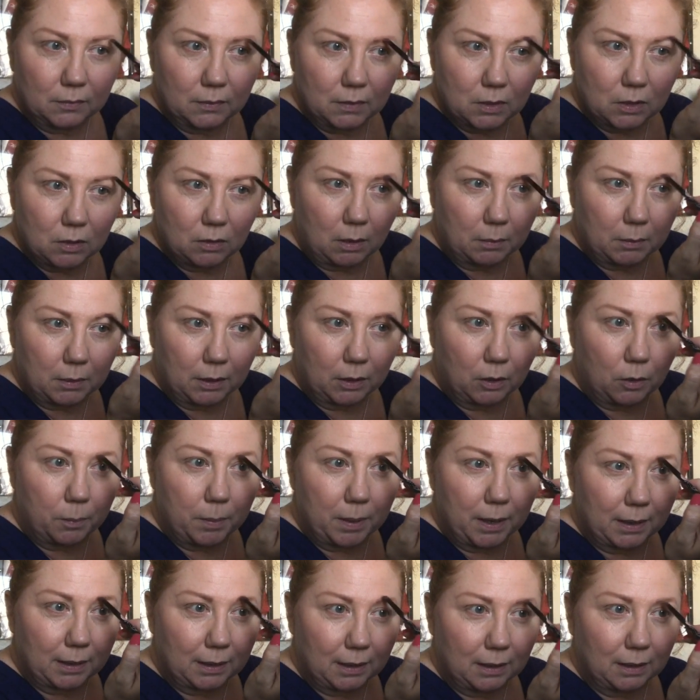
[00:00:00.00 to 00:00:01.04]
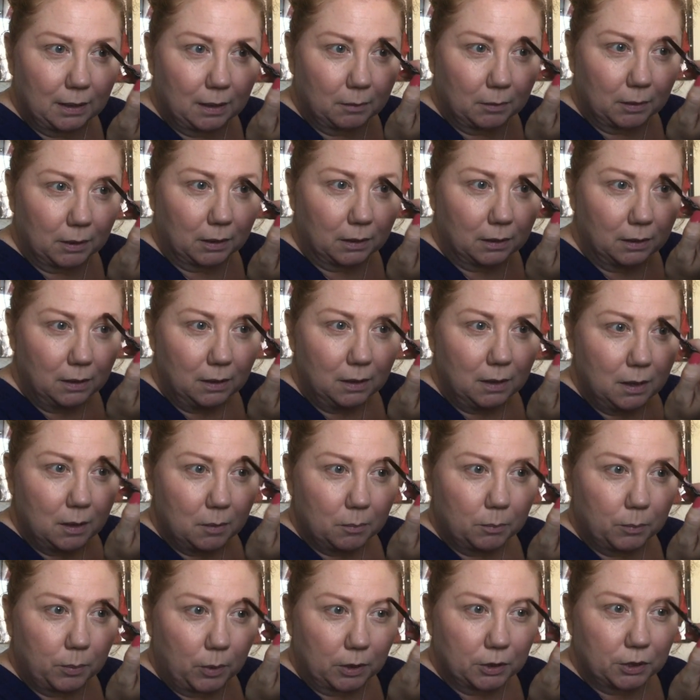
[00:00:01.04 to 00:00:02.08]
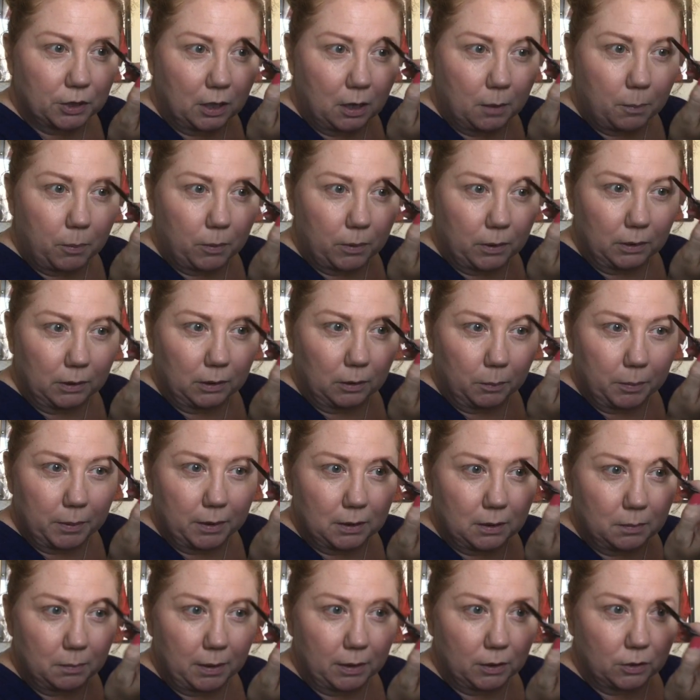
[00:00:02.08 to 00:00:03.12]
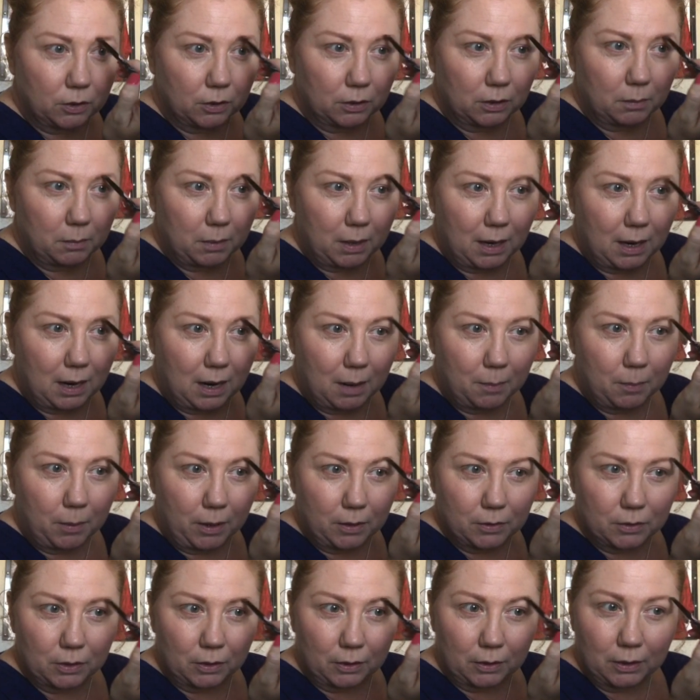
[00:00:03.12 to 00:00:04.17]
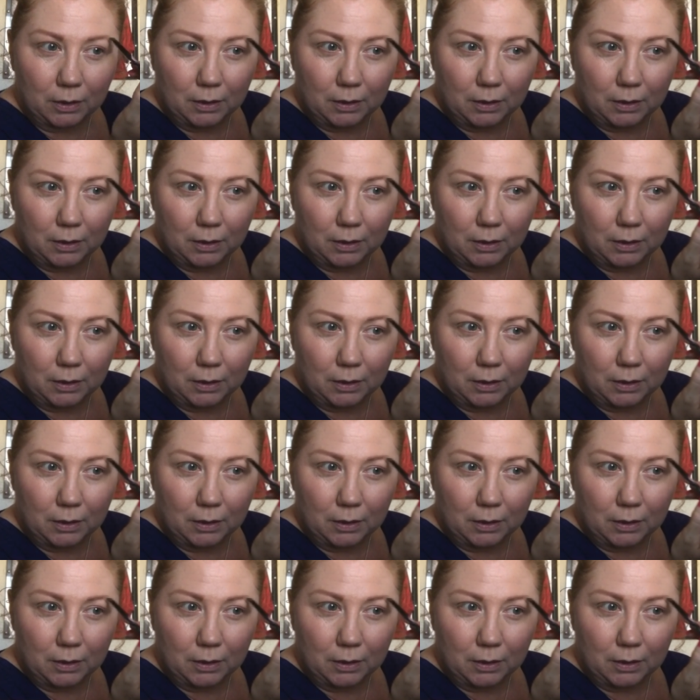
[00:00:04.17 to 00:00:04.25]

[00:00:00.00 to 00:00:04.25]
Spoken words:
So I'm going to go back in. I'm going to brush upward a little bit to make sure that my eyebrows